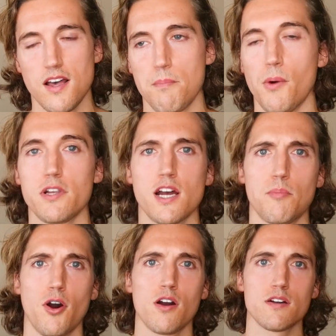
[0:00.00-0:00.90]
But when you're at
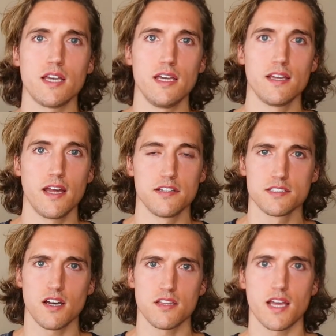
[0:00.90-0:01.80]
a party, and there's
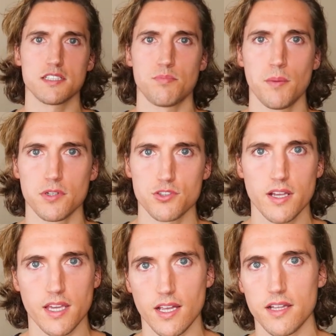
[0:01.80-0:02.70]
nothing against people
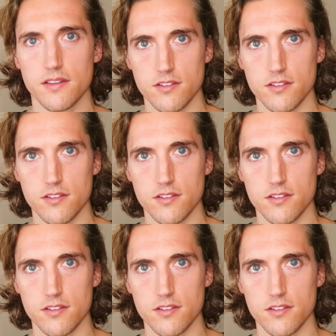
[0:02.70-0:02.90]
drinking,